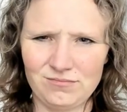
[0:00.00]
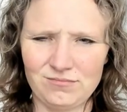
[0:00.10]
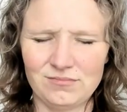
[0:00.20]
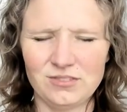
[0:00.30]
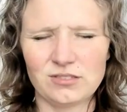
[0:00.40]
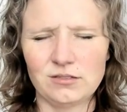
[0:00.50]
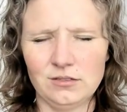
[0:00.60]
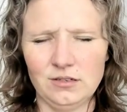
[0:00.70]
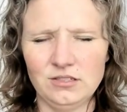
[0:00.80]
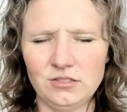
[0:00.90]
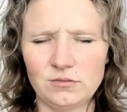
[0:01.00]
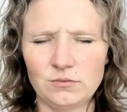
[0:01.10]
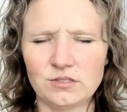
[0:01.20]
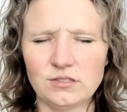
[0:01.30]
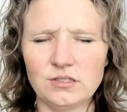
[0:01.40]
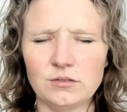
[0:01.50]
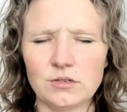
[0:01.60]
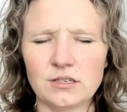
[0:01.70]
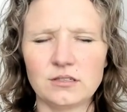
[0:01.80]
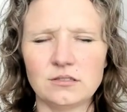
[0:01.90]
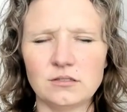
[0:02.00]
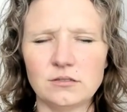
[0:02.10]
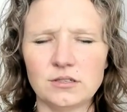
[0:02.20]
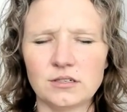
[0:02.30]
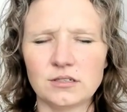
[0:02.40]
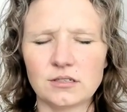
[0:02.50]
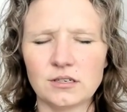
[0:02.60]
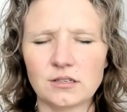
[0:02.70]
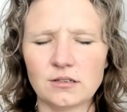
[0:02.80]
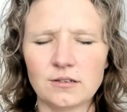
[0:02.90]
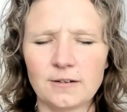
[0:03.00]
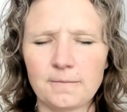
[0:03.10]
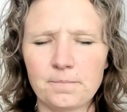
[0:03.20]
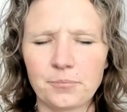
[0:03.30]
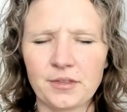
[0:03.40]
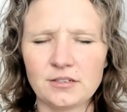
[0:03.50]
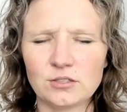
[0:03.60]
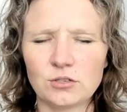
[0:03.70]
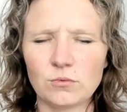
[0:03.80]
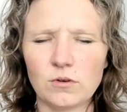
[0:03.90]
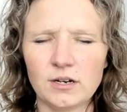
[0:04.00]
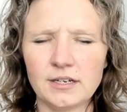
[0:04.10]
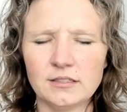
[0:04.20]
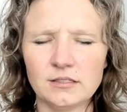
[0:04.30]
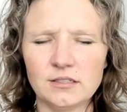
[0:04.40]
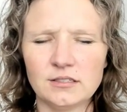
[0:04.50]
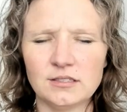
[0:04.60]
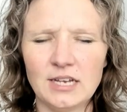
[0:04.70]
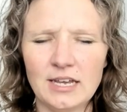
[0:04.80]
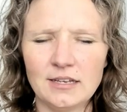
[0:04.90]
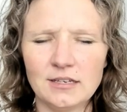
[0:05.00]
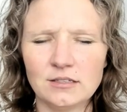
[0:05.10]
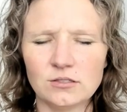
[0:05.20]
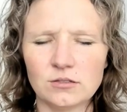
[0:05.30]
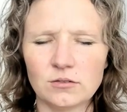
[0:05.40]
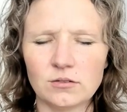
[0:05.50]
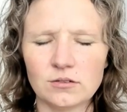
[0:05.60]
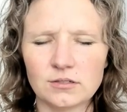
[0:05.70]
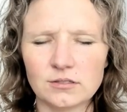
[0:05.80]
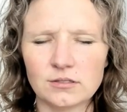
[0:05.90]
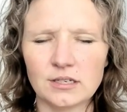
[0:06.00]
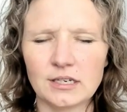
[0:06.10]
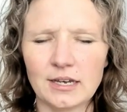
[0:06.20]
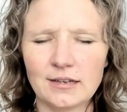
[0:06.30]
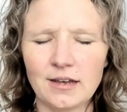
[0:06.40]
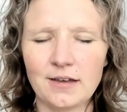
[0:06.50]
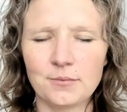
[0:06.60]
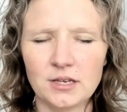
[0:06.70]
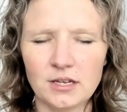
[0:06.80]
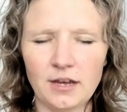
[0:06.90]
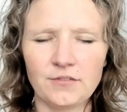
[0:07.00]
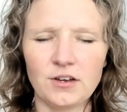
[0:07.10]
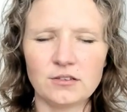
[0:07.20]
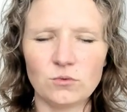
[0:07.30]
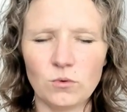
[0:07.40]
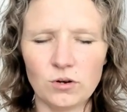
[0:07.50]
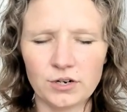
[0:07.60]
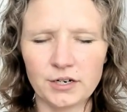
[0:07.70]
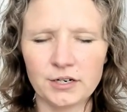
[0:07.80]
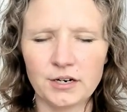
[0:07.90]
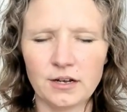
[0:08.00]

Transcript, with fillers: I'm just gonna, I just want to see what I can do here to get, not sure why it's, it's taking so long. It's like, I, I'm get, I've got the water.